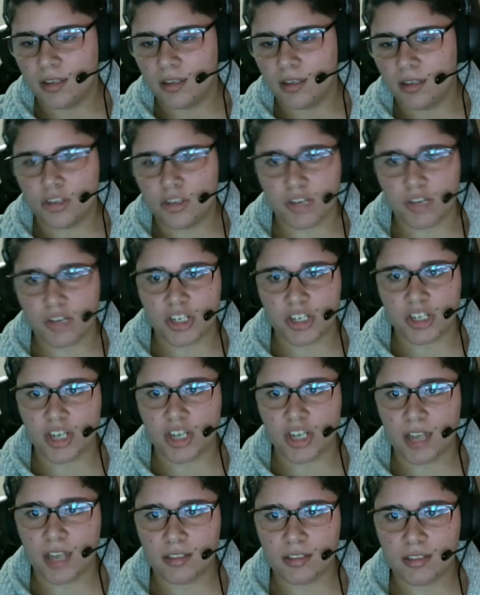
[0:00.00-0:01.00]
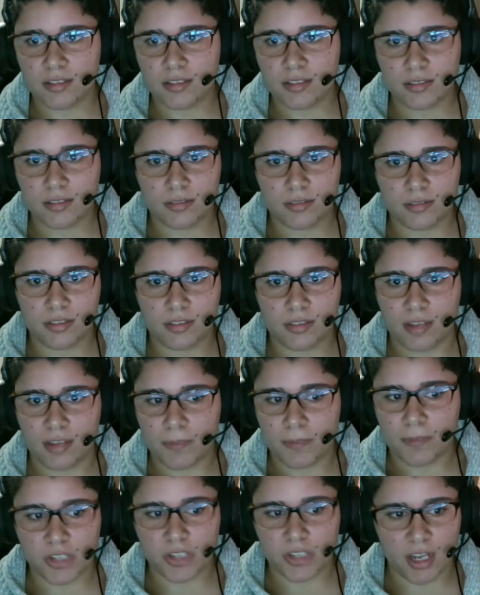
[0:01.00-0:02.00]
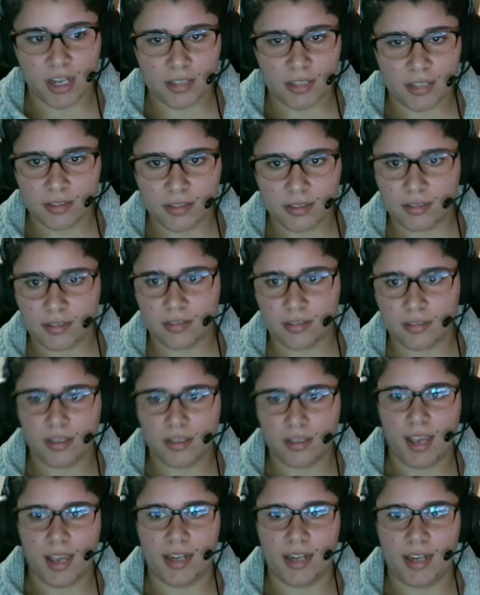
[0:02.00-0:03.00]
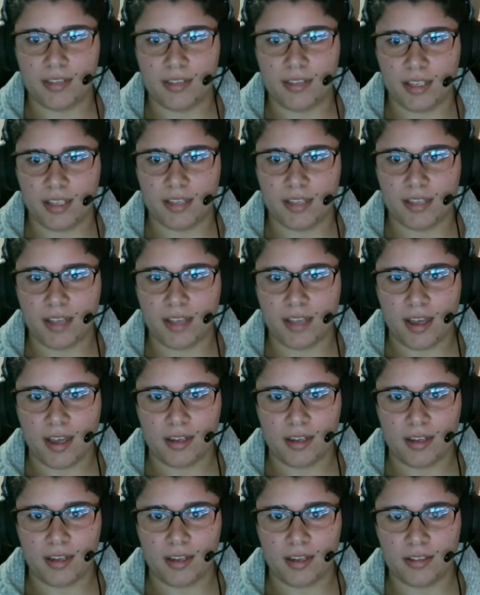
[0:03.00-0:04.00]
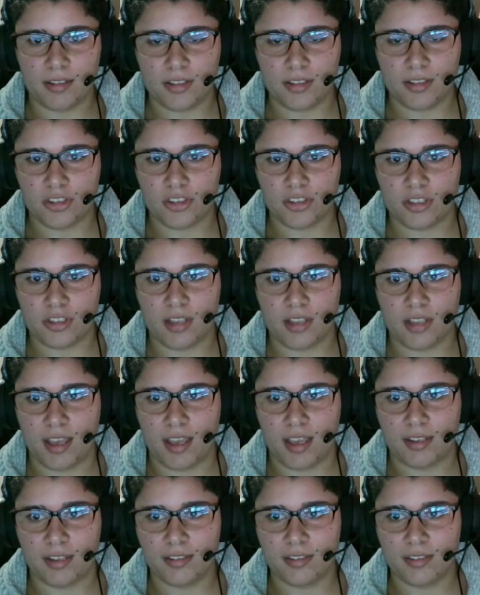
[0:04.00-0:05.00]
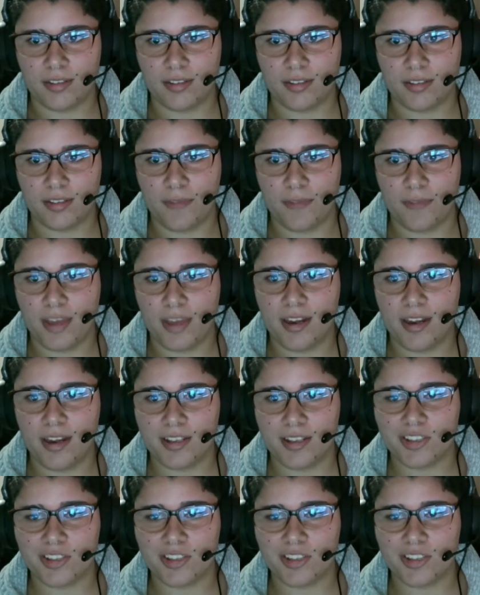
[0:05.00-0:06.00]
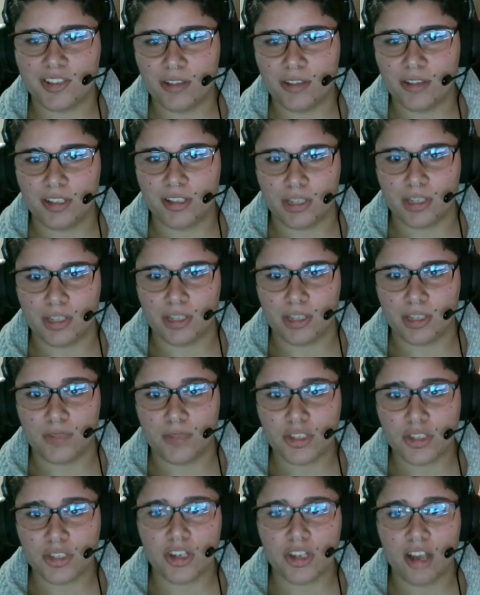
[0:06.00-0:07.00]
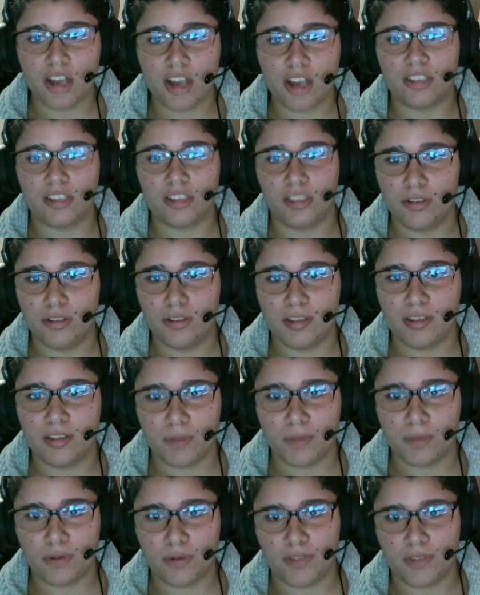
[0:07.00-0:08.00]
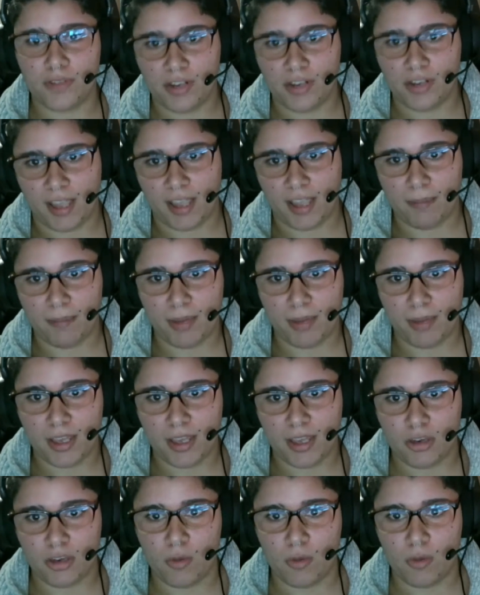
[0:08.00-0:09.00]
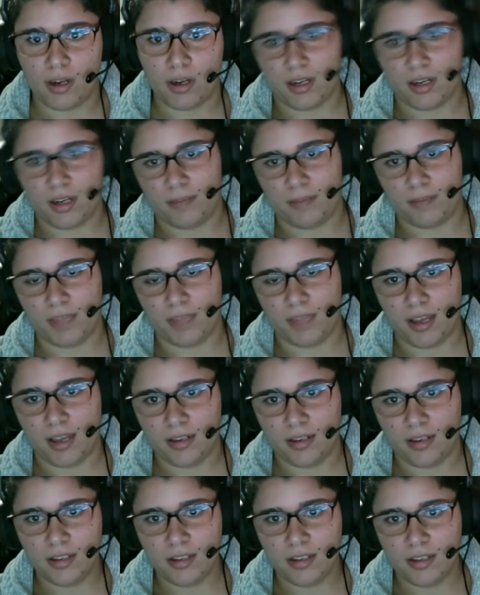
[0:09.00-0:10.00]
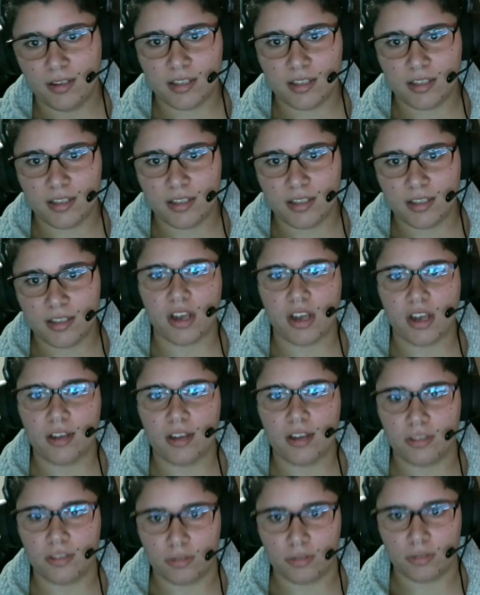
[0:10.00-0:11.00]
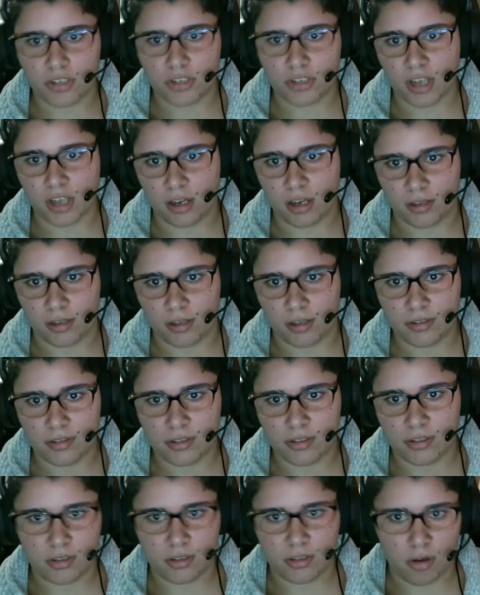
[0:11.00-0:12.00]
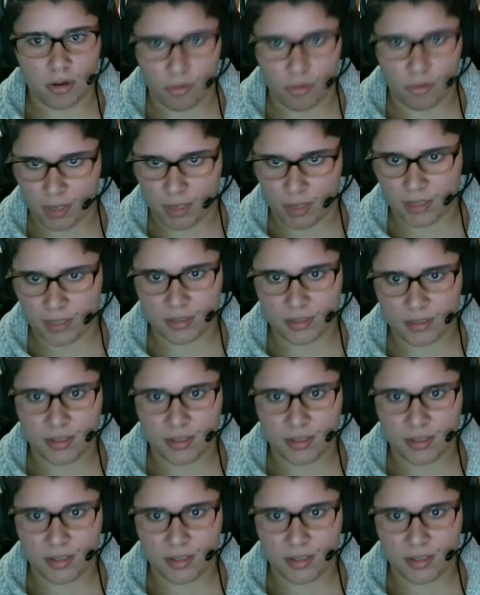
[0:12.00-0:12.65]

Trick shots, sniper shots, anything that is just like if it astounded you, if it shocked you in the middle of your gameplay, you want to clip that. Because if it shocked you, it'll shock others. Always.